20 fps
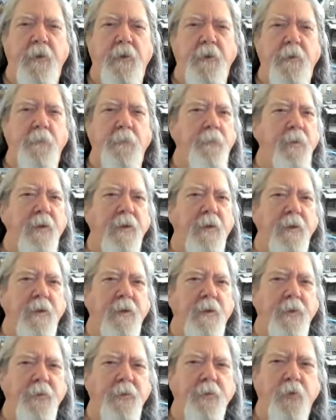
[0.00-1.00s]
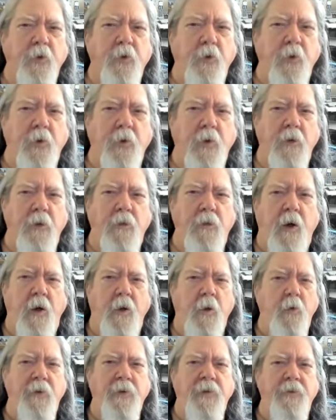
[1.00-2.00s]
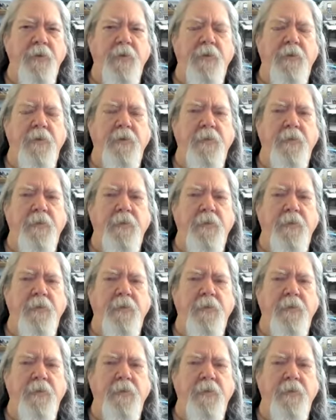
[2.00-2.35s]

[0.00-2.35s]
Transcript: To be in control always?